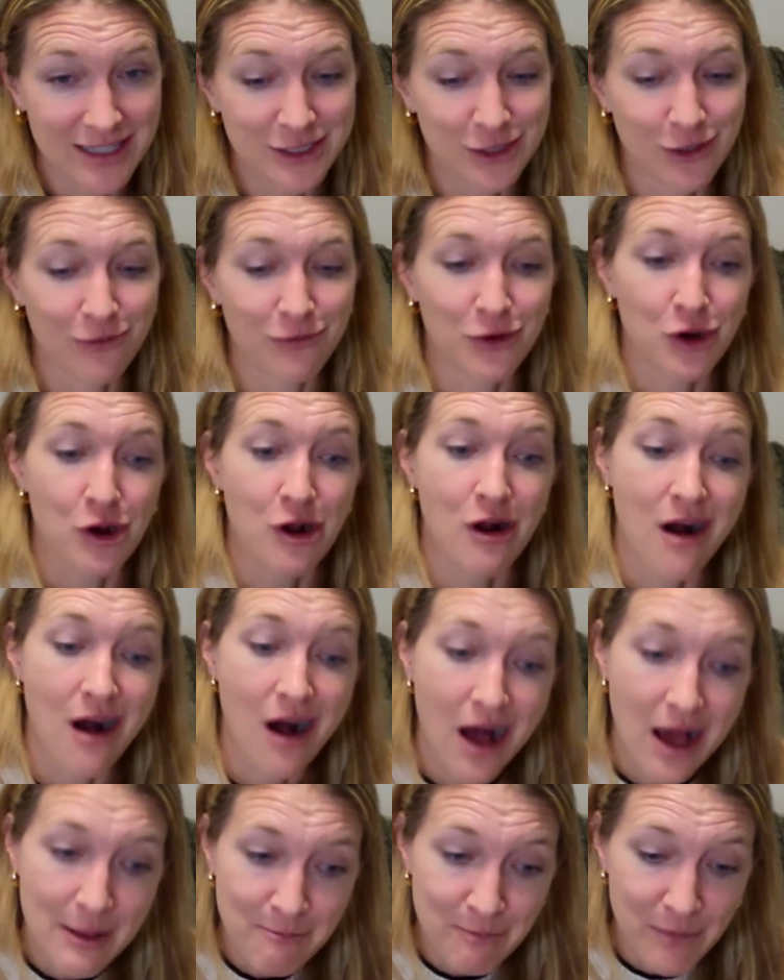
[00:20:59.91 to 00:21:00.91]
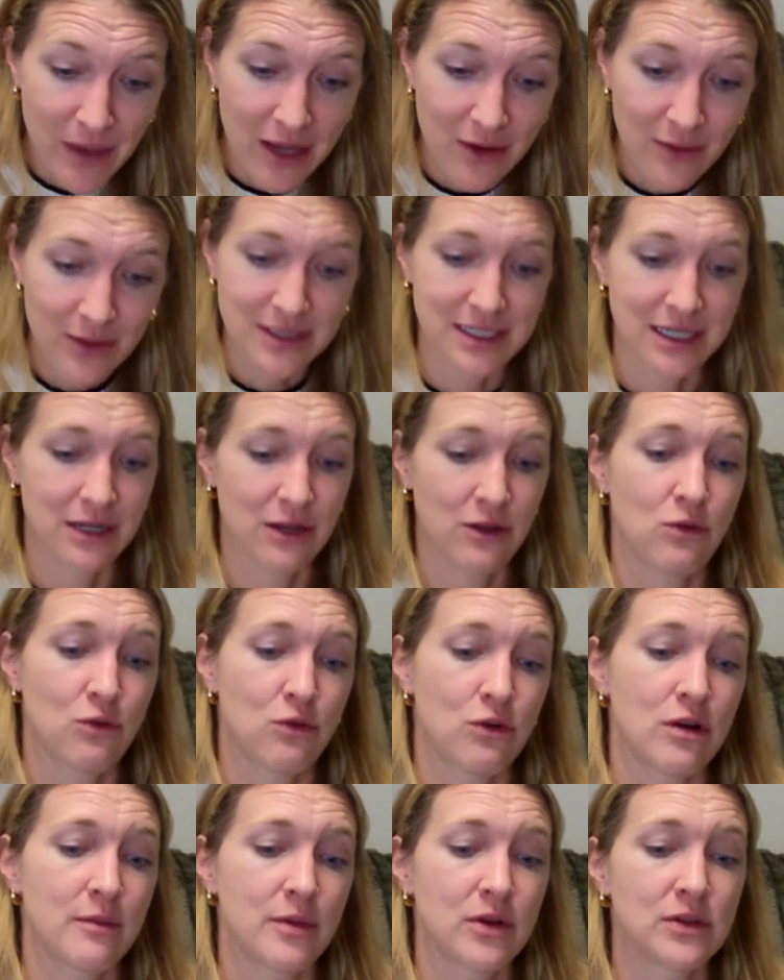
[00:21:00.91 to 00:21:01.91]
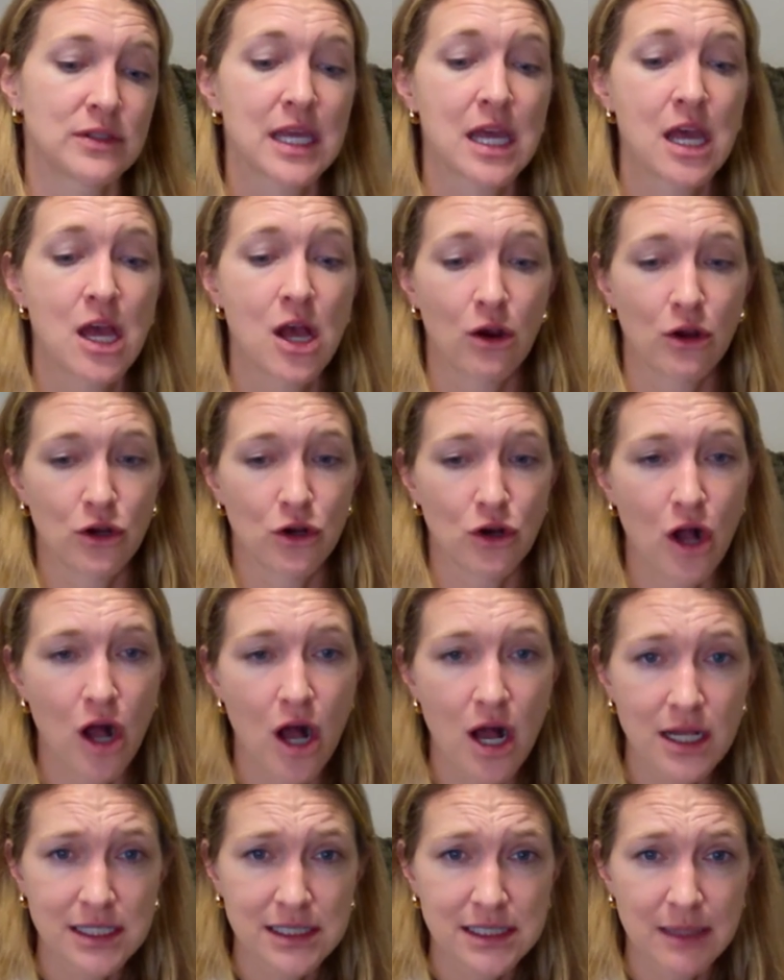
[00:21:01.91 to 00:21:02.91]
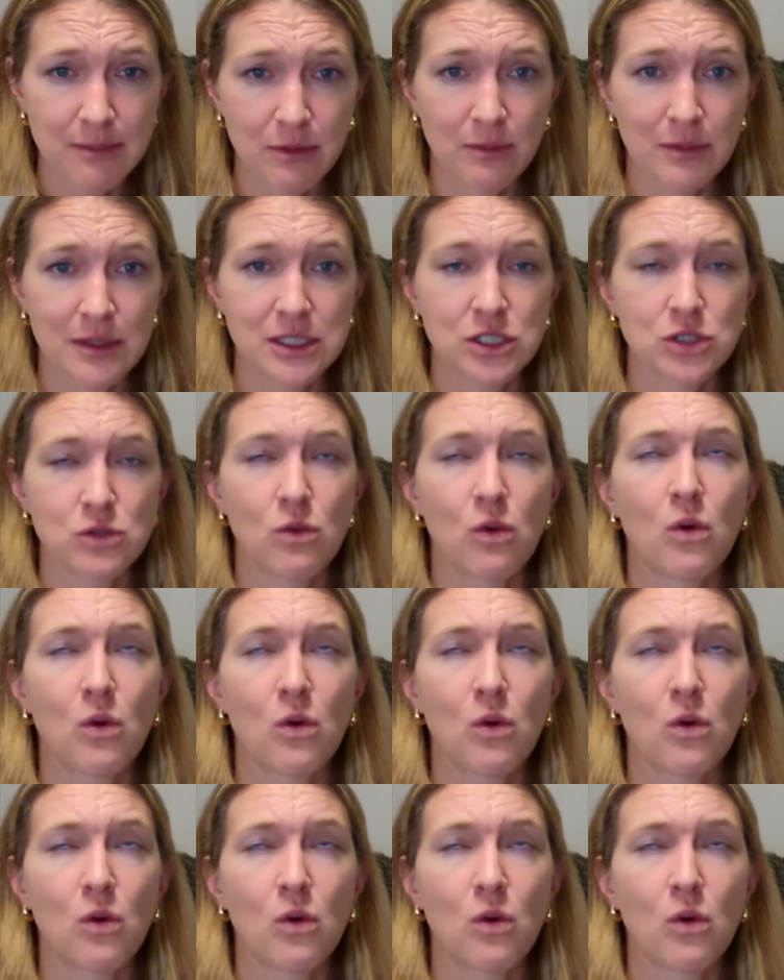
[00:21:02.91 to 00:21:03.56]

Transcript: So if you're on bioidentical hormones or you're on supplements, you